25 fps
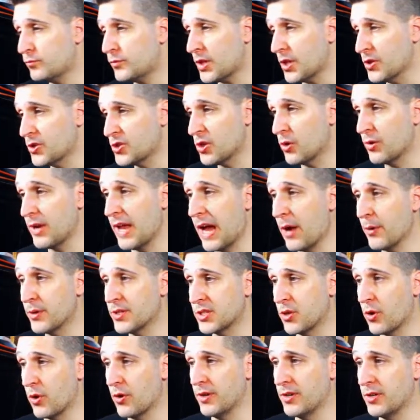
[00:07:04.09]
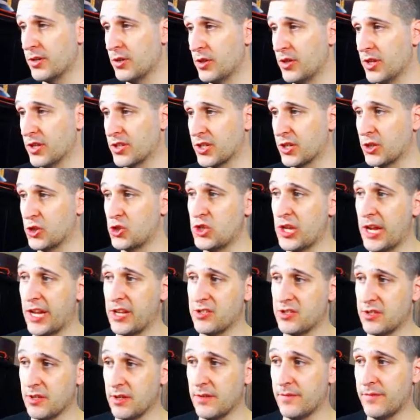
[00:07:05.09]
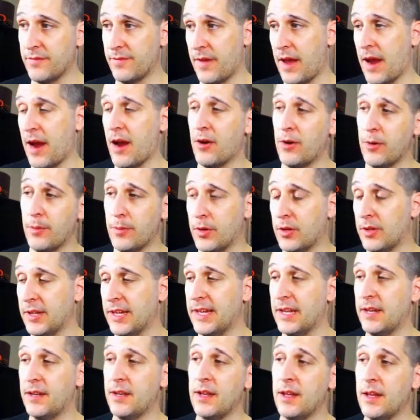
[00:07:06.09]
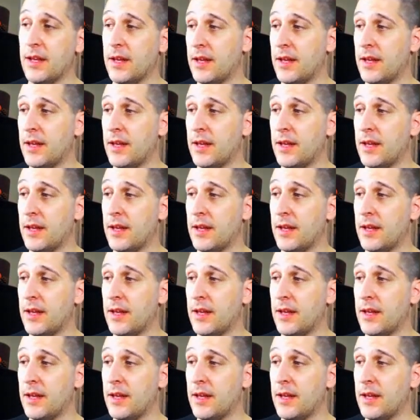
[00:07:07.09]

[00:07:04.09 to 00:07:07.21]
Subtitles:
So now it's going to change the variable in